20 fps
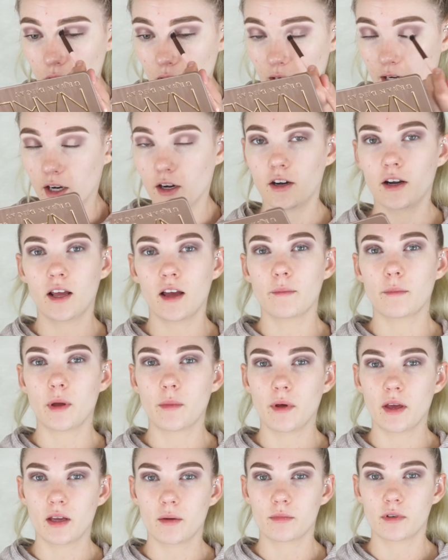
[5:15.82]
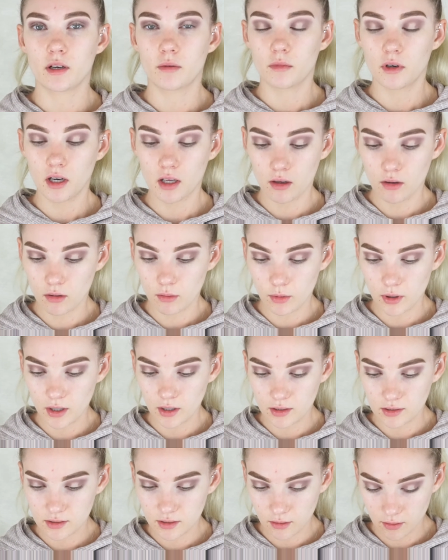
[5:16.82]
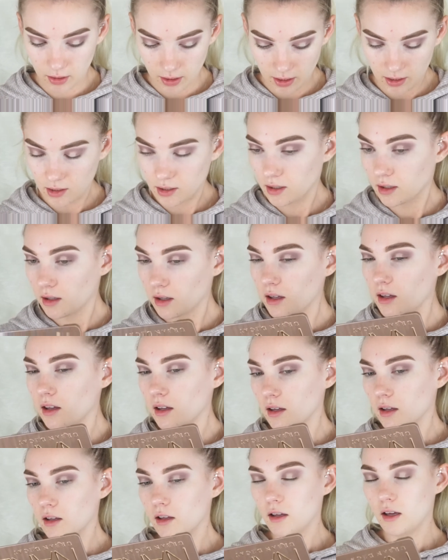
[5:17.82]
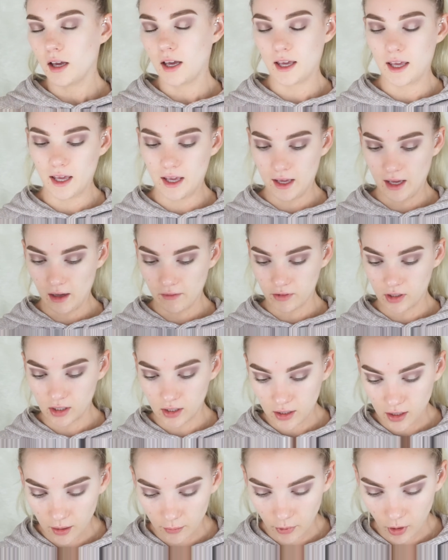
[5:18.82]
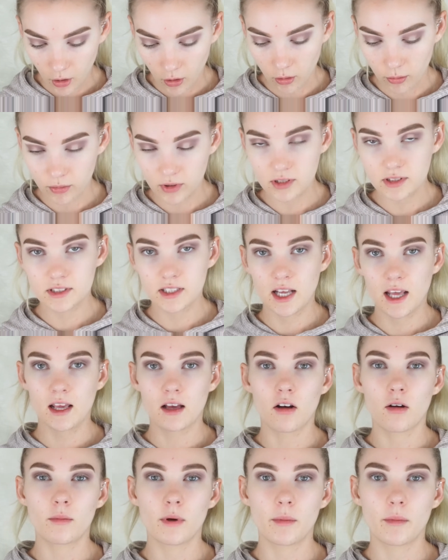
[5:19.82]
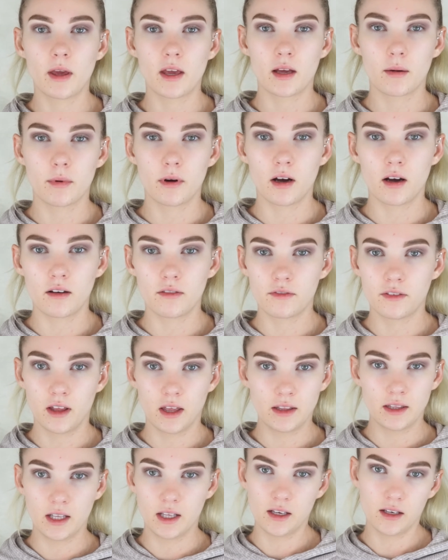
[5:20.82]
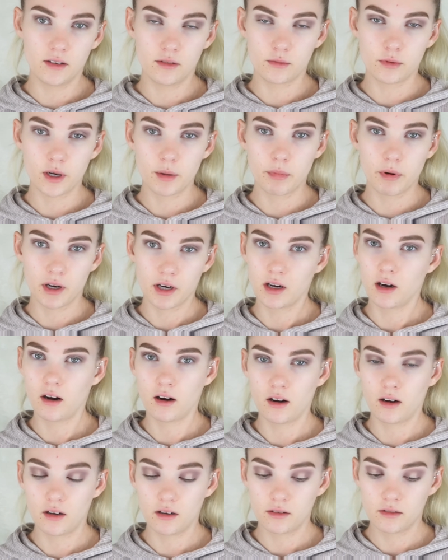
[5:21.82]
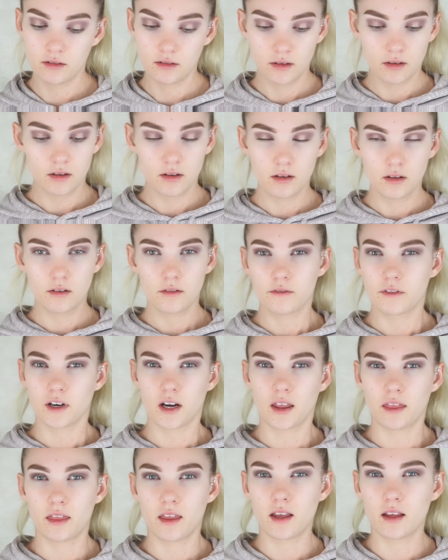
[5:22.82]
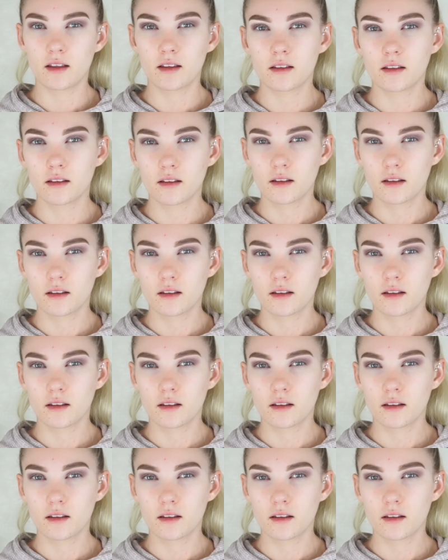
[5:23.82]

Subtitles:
And I already have my makeup done when I go to work, so like I hate having to come home, take all my makeup off, and then re-put it on for nothing.